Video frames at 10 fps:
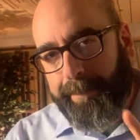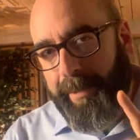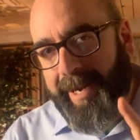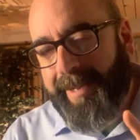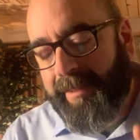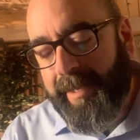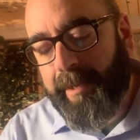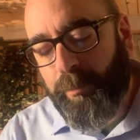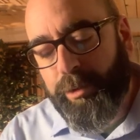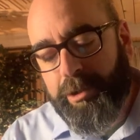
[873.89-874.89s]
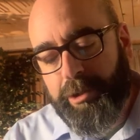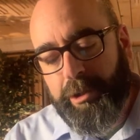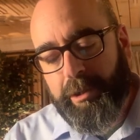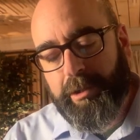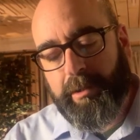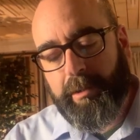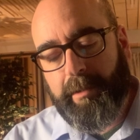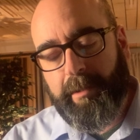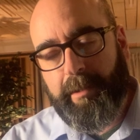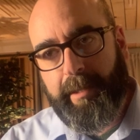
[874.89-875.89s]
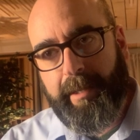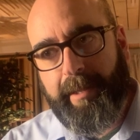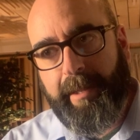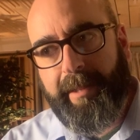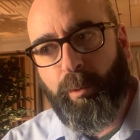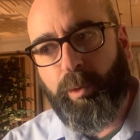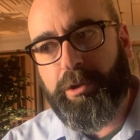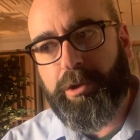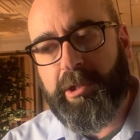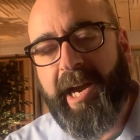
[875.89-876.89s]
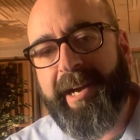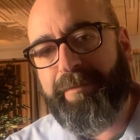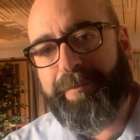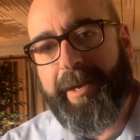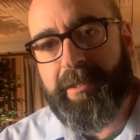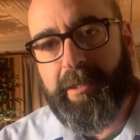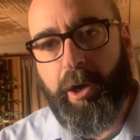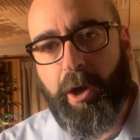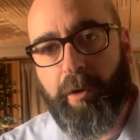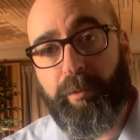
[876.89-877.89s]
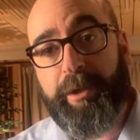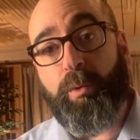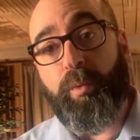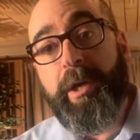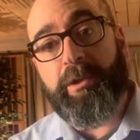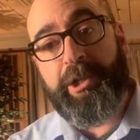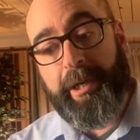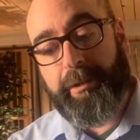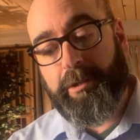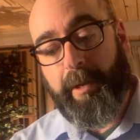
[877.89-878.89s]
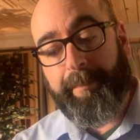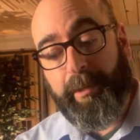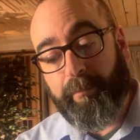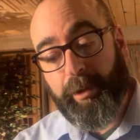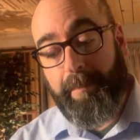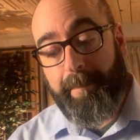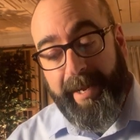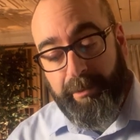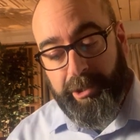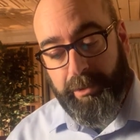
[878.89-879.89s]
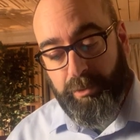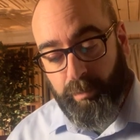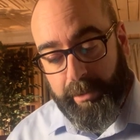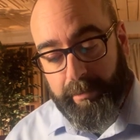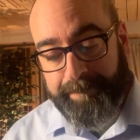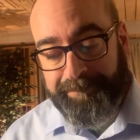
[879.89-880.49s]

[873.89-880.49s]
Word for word: but I think it was just they were side effects of what the real change, I mean, of what the main change was.